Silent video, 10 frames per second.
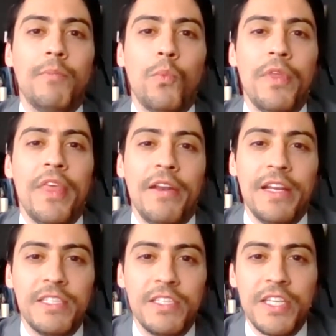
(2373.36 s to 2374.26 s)
without
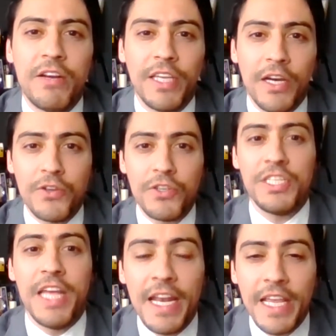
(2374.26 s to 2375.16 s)
necessarily
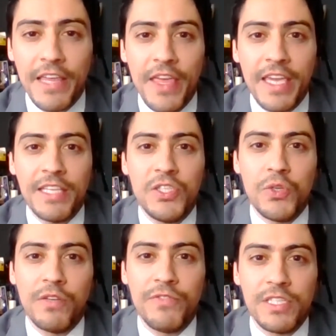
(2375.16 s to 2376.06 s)
understanding, and they can
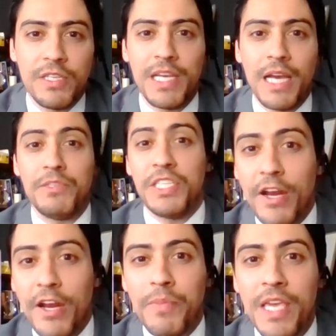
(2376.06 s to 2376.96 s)
sort of sometimes
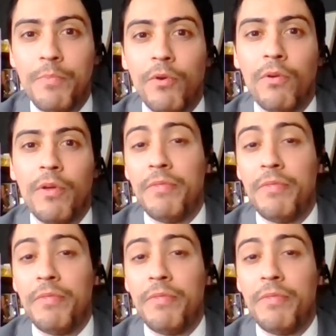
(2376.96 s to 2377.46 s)
scare people,